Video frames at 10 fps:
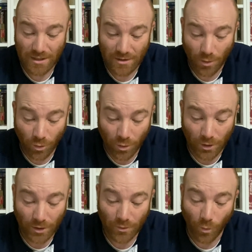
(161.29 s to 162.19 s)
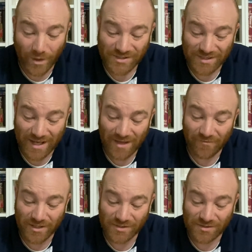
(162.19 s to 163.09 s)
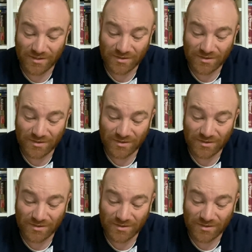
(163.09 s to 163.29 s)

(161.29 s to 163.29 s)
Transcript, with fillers: Or what's the heaviest